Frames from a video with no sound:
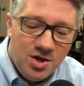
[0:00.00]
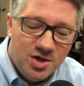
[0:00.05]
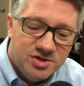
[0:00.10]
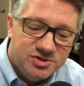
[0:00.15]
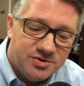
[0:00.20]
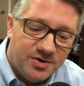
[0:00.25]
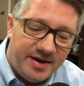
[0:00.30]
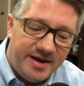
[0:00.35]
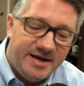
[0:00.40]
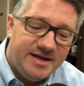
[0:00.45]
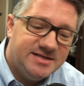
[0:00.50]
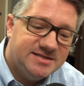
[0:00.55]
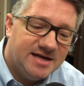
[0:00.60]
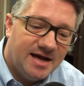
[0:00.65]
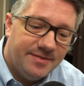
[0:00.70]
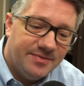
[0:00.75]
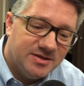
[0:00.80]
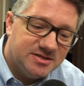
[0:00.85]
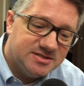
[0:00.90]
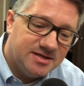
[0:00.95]
So
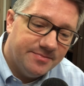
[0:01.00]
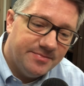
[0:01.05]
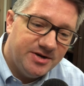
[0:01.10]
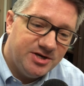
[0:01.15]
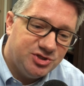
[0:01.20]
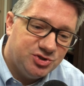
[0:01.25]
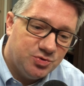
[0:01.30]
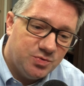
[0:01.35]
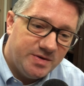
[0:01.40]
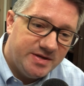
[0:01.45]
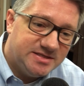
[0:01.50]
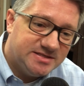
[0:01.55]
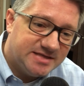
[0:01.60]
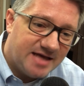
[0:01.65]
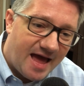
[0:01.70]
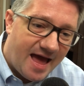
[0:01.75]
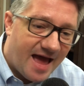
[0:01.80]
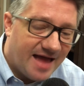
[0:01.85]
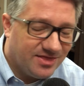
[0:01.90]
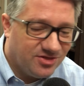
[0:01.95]
anytime that somebody tweets
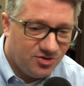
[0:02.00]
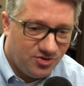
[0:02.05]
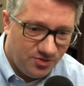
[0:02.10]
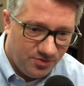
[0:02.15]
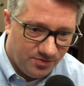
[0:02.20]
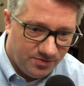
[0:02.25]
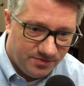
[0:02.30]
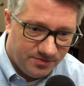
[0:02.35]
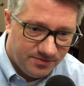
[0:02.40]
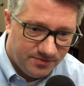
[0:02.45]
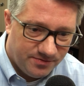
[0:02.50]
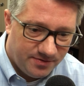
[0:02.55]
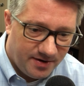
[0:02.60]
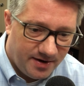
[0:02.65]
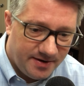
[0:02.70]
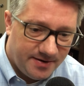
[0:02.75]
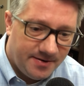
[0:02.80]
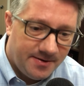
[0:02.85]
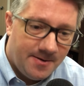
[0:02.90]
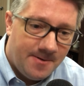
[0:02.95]
at you,
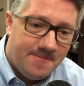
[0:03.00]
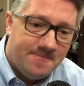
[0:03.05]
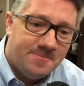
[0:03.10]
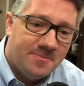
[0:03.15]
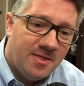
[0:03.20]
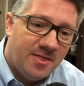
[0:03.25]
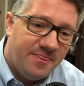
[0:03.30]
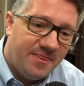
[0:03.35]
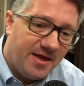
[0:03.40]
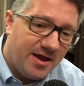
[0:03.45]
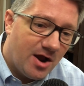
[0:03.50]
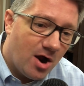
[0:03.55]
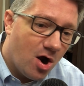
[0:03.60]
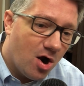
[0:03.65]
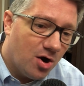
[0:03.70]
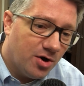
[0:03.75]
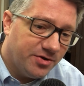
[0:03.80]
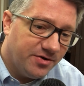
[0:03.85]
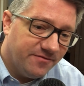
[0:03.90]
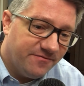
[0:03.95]
right, they
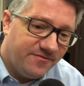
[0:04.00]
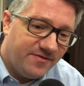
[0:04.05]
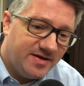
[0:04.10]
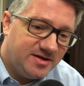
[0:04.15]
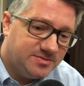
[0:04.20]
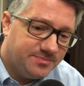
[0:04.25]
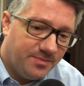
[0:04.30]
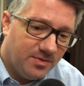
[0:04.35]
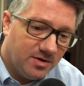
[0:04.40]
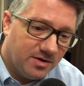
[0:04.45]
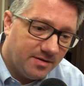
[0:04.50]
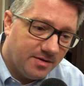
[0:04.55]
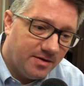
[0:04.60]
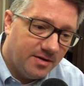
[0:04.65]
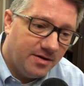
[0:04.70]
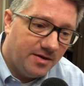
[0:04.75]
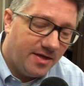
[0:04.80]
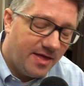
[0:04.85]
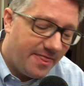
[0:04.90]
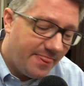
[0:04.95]
are on your Facebook
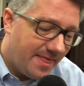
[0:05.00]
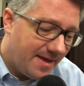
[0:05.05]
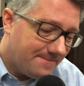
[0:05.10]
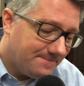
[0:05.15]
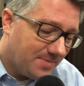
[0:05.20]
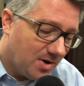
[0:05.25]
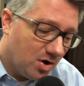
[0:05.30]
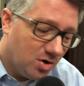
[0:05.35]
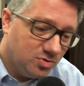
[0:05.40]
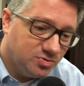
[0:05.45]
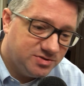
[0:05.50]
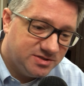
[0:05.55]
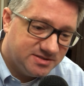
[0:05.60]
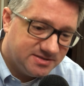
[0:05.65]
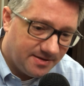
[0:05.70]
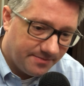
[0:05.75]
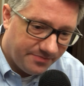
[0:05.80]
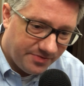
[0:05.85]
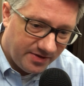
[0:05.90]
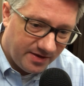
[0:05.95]
and they post
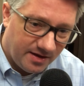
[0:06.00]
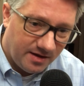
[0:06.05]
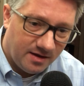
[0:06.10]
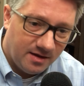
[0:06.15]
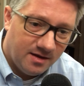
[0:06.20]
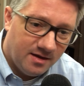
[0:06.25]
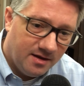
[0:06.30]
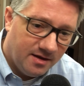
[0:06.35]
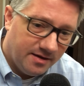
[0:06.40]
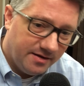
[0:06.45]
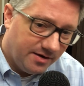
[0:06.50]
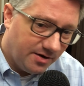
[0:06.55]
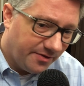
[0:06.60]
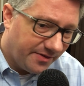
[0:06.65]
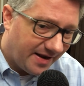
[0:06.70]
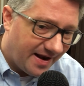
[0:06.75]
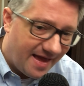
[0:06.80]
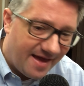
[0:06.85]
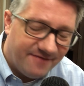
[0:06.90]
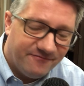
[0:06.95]
something,
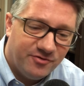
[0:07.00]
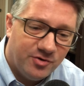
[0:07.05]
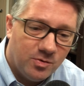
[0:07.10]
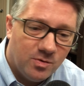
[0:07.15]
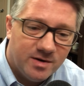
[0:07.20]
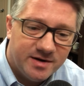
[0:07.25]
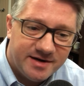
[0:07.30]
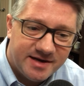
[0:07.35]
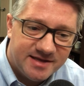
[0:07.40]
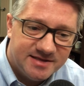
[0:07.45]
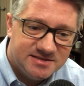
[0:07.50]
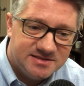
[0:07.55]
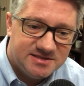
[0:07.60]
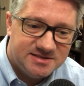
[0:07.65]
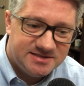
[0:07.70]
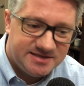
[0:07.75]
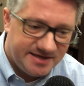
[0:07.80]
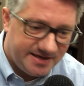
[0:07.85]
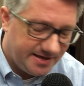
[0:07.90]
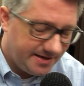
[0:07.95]
that everyone can
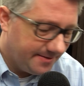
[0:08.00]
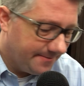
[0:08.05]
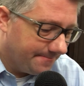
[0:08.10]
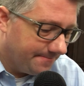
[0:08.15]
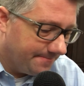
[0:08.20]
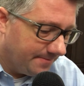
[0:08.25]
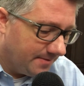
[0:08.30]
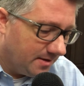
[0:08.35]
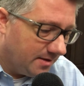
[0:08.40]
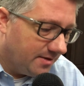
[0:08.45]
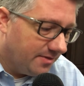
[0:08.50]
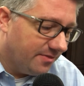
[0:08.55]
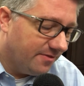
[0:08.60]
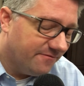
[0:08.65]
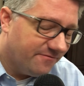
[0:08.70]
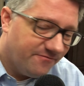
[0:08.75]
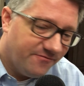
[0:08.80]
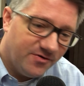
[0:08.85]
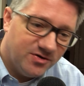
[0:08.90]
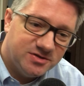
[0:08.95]
see, the
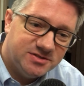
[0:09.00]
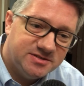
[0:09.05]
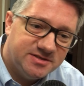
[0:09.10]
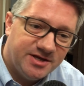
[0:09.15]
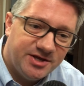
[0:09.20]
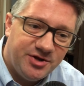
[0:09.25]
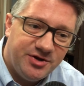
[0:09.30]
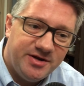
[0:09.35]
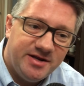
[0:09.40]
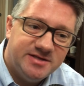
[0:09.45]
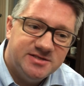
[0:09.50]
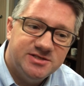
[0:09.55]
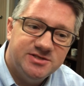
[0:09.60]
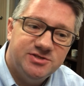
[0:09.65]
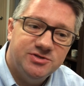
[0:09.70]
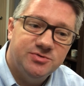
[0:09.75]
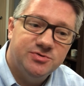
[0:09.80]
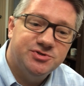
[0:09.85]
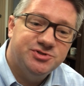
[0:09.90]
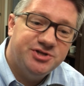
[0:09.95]
first thing you need to
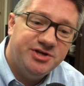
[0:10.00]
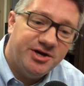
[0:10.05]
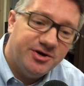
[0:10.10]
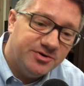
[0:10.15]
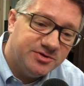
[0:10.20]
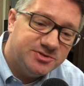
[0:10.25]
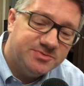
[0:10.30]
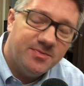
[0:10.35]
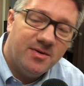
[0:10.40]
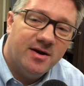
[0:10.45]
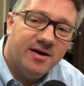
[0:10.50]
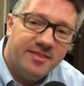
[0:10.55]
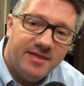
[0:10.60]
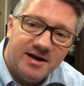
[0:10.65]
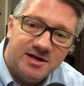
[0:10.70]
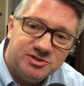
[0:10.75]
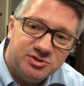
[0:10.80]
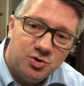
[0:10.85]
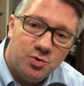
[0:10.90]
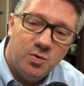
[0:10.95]
do is you need to respond to
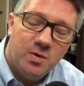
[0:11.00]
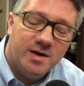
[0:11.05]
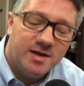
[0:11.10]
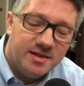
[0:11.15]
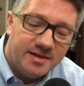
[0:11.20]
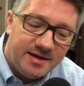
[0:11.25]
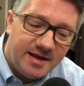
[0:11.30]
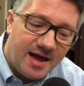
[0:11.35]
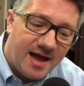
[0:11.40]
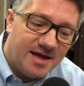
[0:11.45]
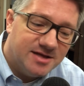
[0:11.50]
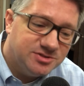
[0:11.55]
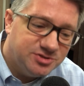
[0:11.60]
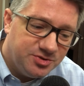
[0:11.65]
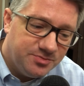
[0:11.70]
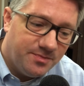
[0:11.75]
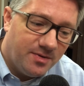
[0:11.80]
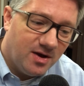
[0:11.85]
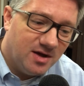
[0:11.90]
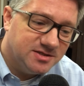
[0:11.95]
that as quickly as you
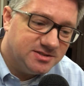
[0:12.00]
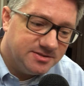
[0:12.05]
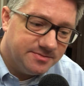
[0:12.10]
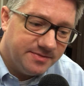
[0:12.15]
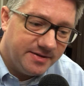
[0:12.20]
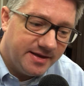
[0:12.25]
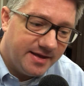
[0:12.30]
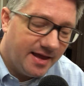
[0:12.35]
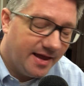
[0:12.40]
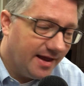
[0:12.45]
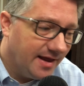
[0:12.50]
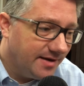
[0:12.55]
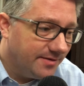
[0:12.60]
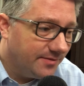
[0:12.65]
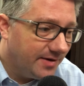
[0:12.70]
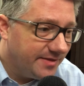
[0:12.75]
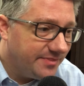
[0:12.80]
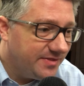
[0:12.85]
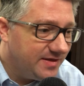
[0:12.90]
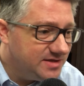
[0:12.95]
possibly can,
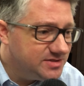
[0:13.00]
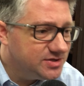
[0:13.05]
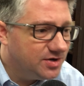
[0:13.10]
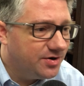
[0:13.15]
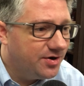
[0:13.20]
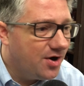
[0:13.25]
right? These